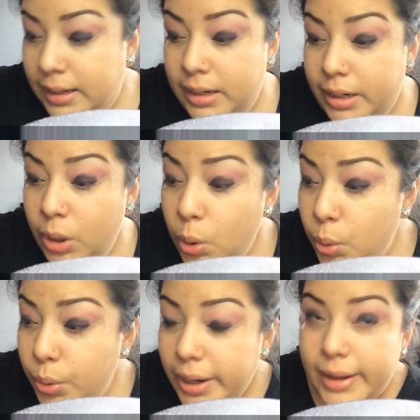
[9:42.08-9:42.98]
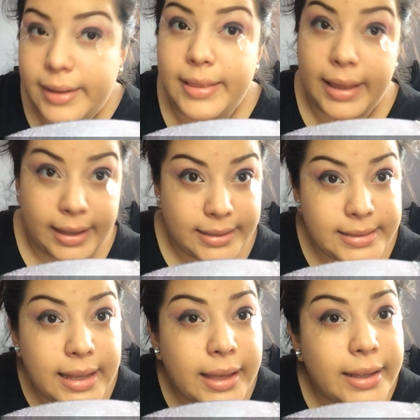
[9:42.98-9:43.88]
I know, like I
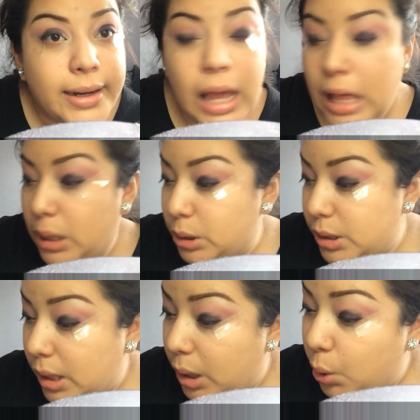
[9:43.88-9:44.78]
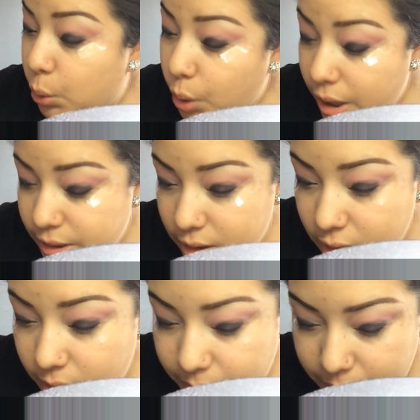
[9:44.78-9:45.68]
said, it looks a little
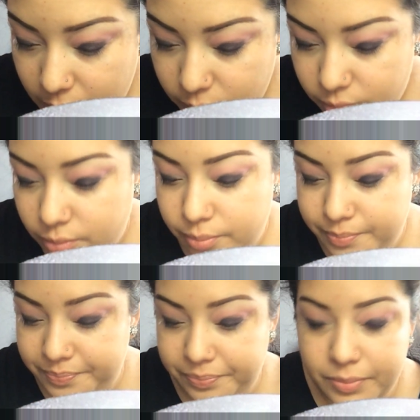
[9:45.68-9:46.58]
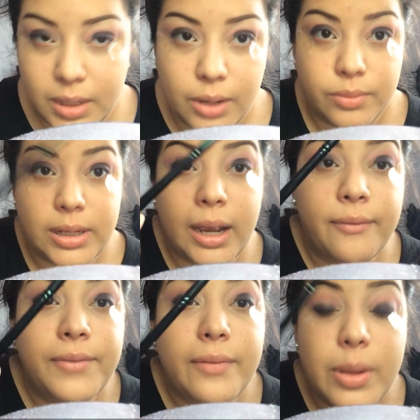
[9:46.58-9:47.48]
crazy, but I'm going to take a
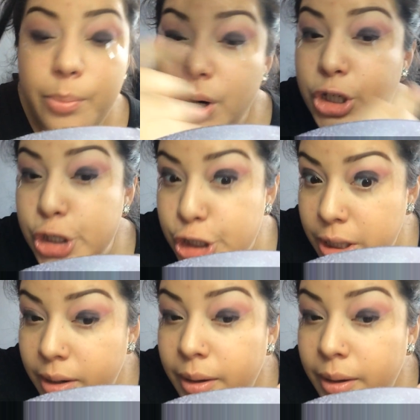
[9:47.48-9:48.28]
fluffy brush.